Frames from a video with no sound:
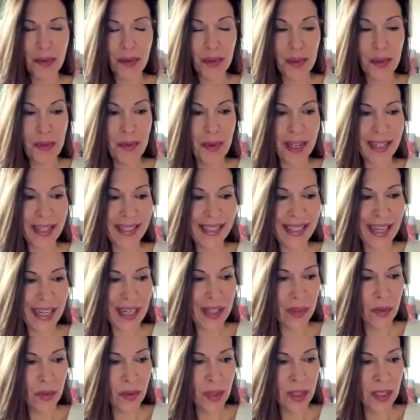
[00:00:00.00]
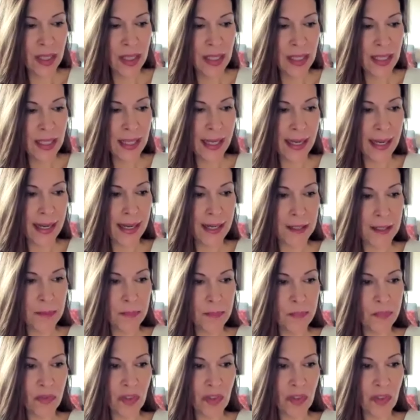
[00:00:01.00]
room right now, um,